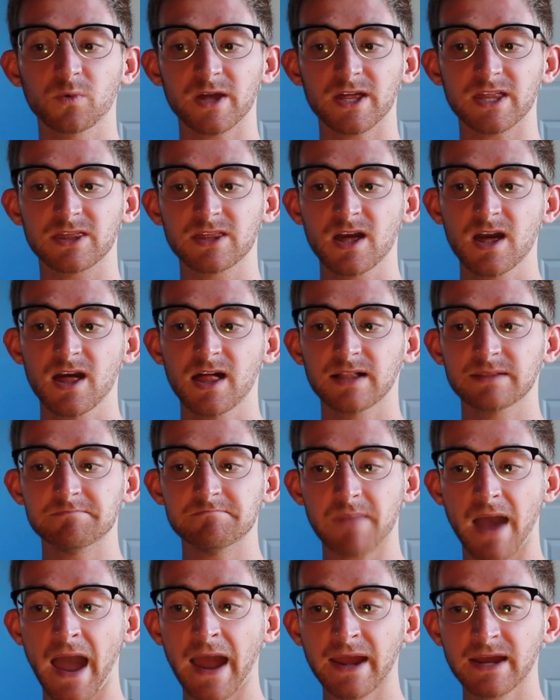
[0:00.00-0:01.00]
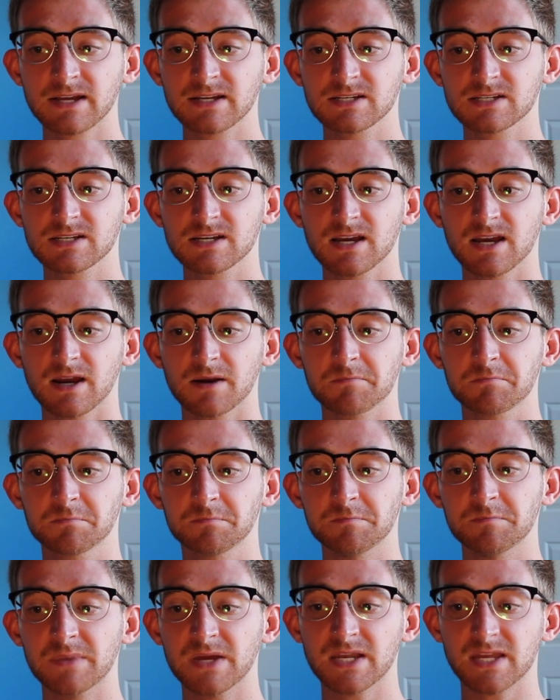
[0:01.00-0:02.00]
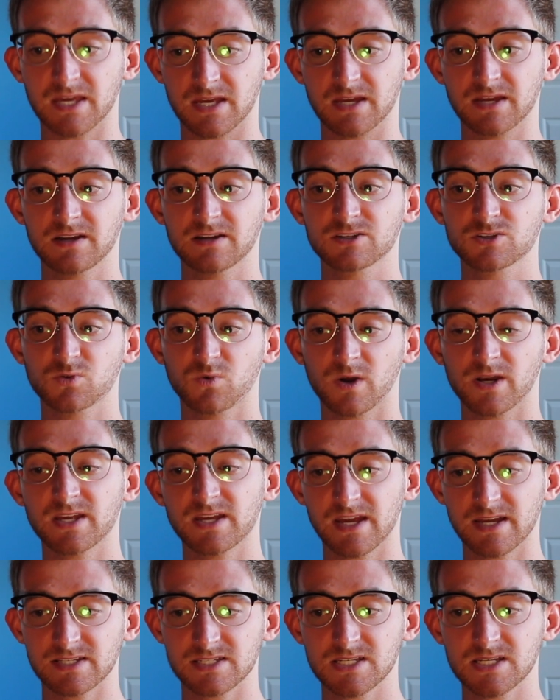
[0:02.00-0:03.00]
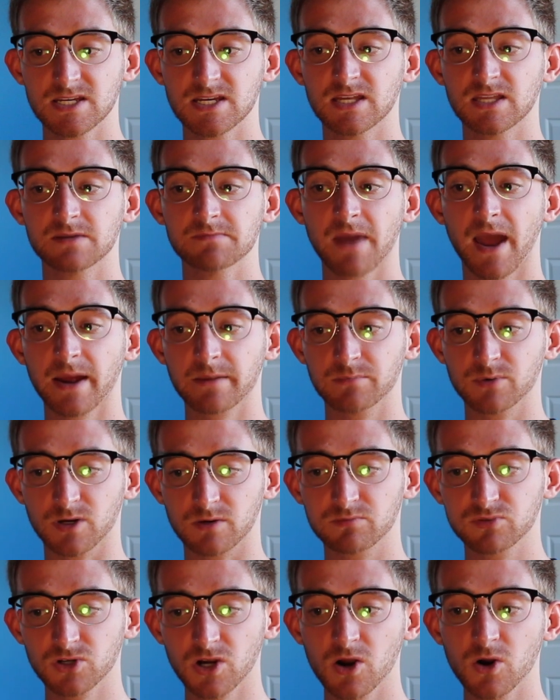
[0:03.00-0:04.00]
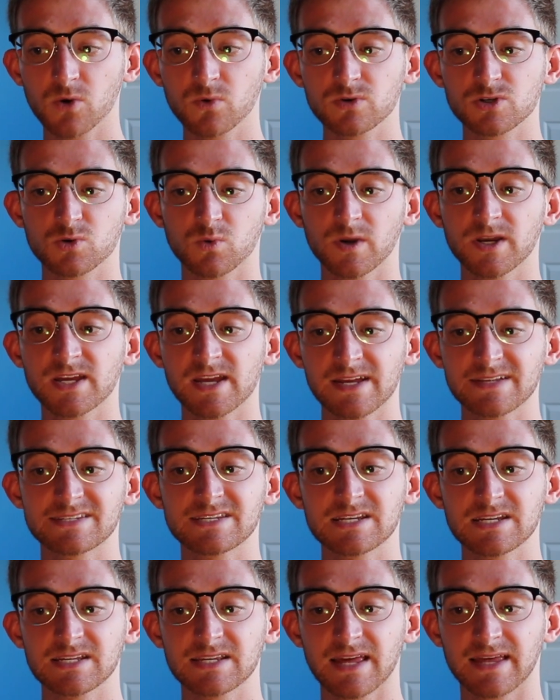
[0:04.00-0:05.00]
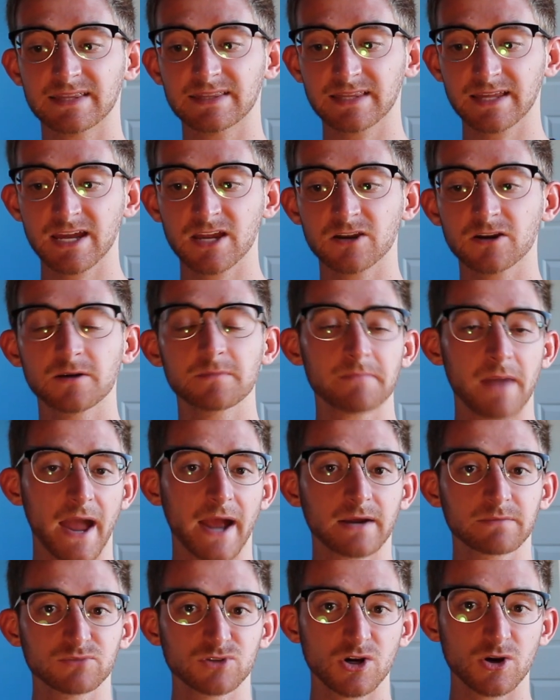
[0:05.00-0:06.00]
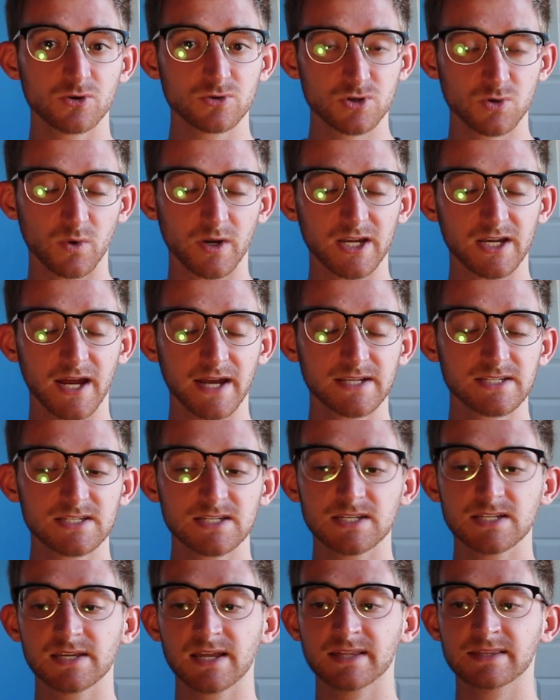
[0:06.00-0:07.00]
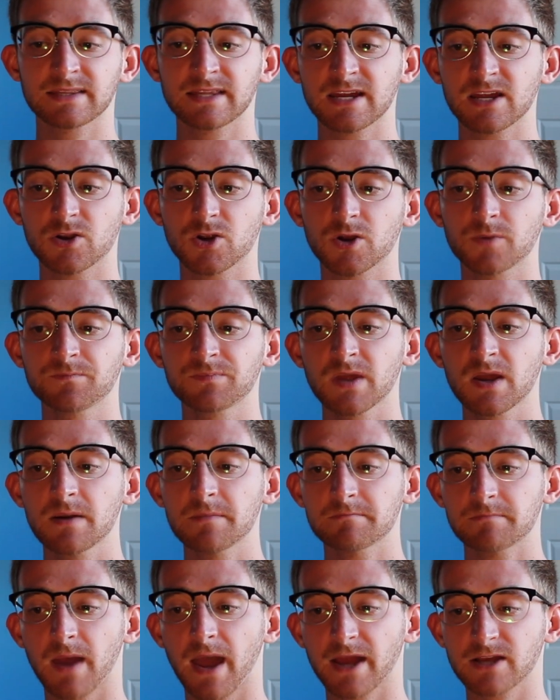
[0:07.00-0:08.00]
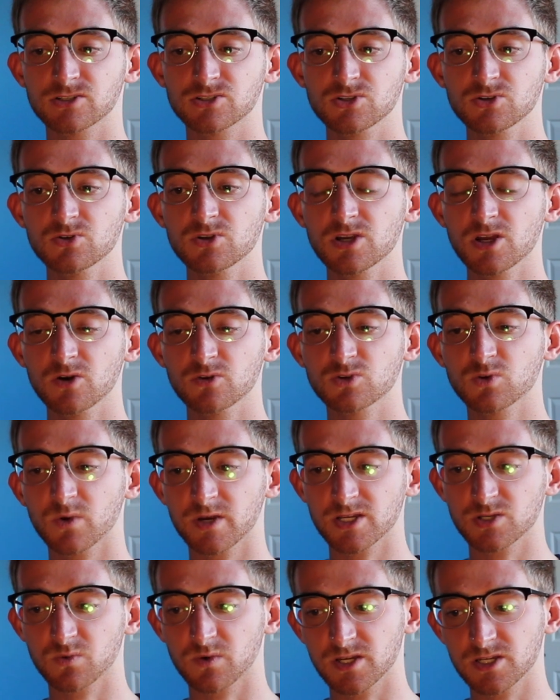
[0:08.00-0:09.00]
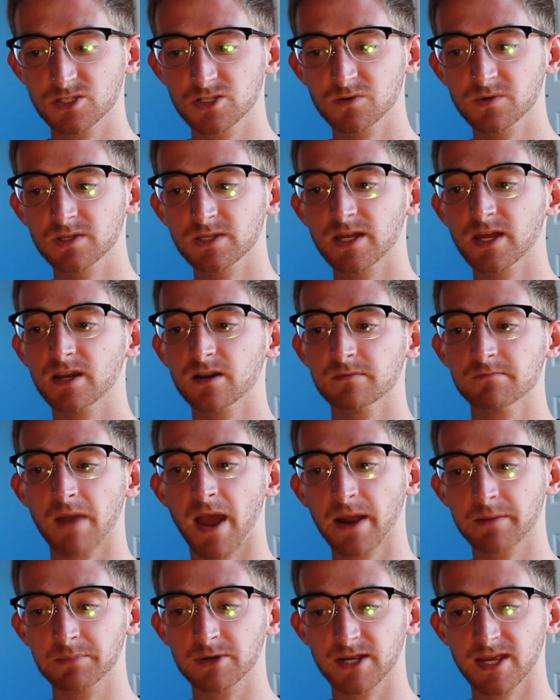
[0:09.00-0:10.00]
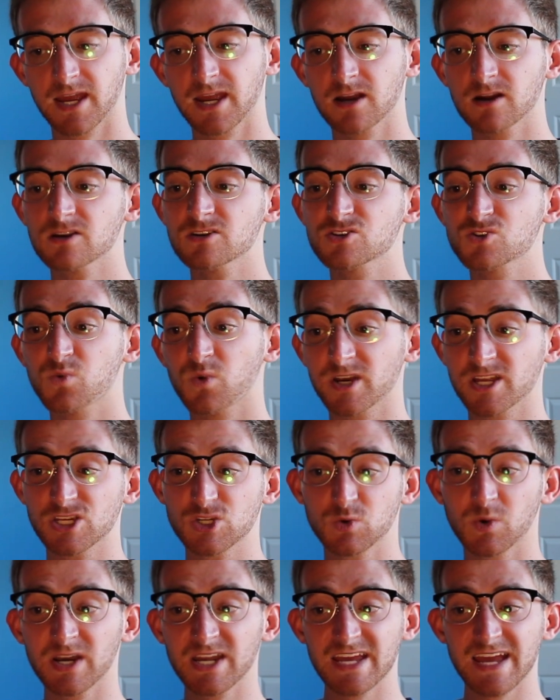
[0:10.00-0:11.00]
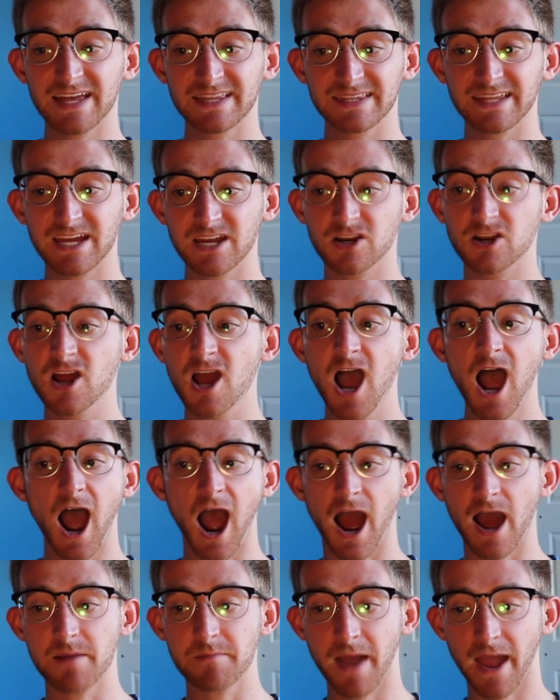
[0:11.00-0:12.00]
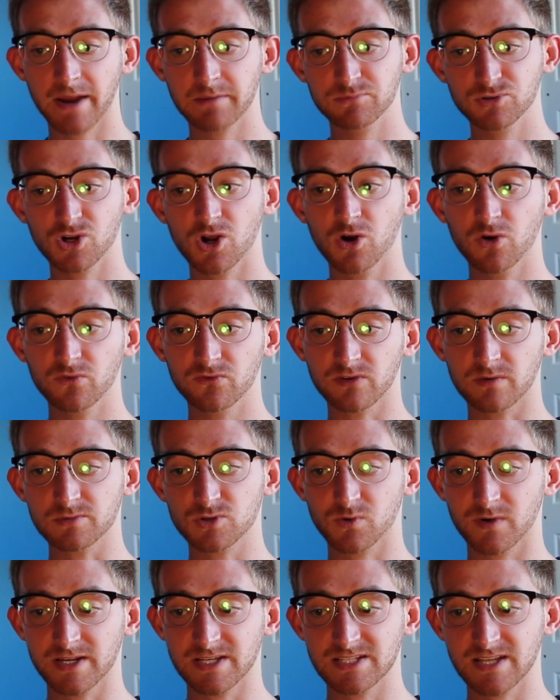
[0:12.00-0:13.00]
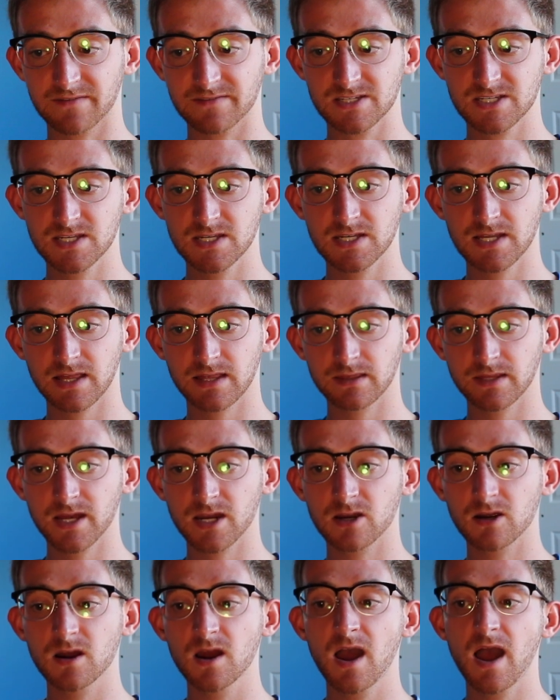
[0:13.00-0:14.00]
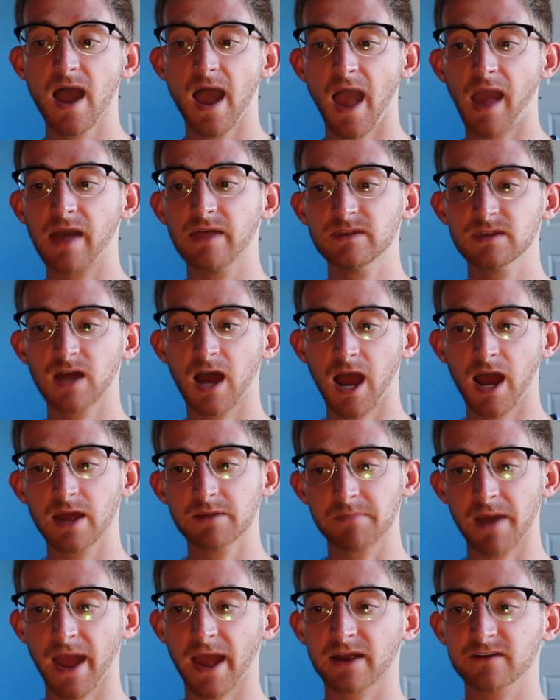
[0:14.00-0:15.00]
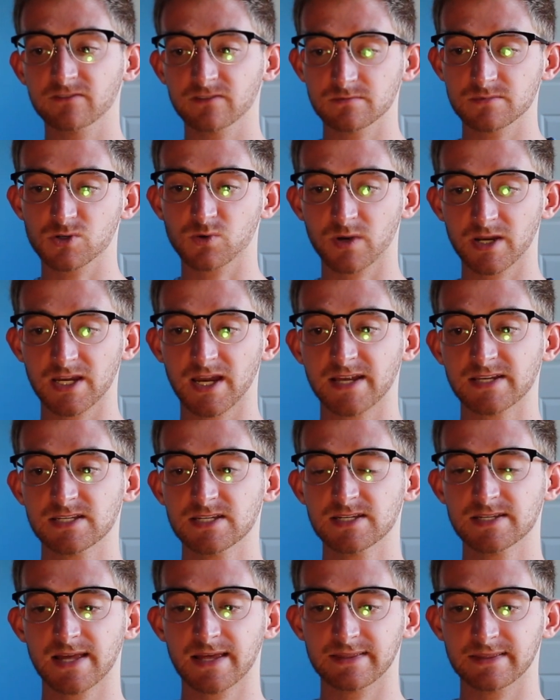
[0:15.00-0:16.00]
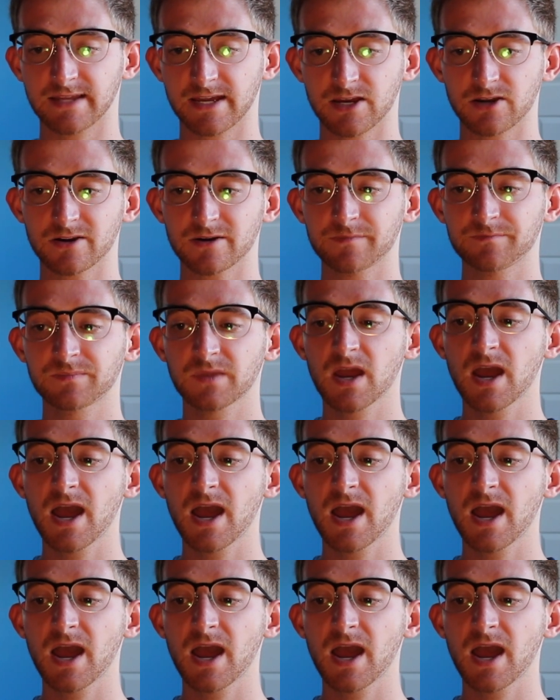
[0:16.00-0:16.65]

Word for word: with Mac Mini 2018, MacBook Pro 2018 and later, Mac Pro 2019 and later, Mac Studio 2022 and later, MacBook Air 2020 and later, iMac Pro from 2017 and later, and iMac from 2019 and later.